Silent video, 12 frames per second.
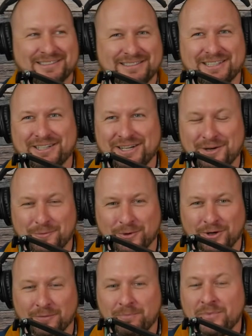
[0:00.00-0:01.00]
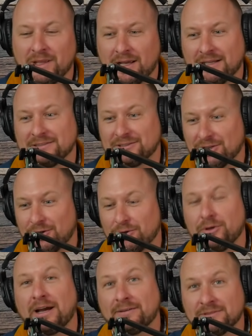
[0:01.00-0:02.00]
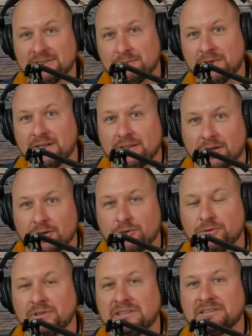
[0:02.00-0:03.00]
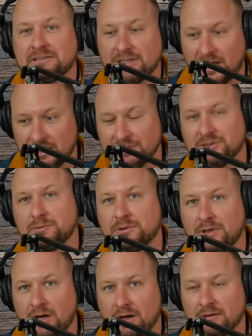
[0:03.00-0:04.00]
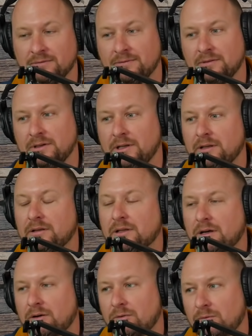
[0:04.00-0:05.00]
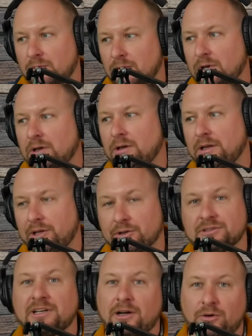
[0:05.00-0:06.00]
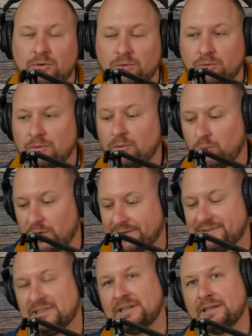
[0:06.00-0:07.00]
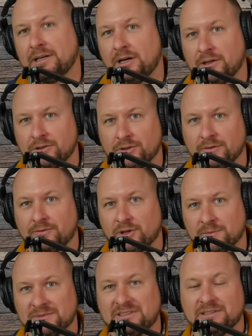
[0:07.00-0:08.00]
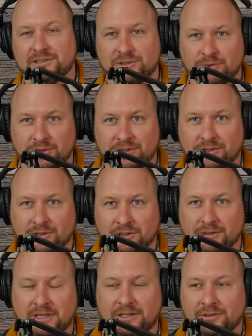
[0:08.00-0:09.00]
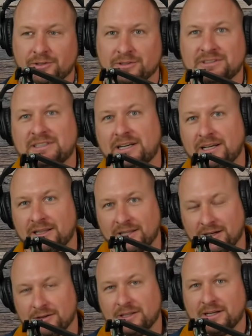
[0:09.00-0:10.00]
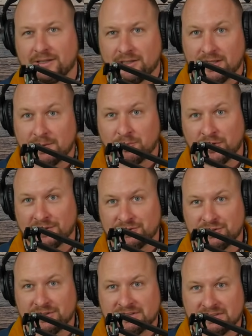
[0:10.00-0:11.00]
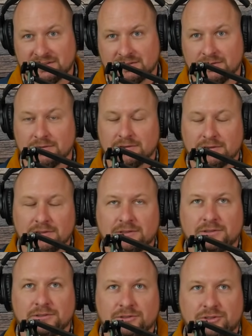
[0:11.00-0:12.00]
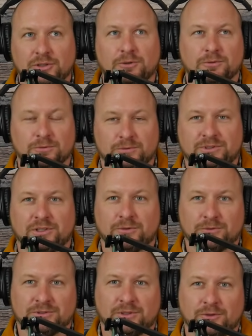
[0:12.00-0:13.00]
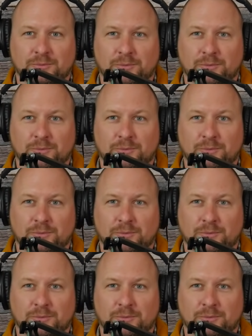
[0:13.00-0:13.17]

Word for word: S N network, and so you have somebody there who is knowledgeable of, you know, here's how we've seen other pharmacies do it in your in your state, and that that collaboration is so so so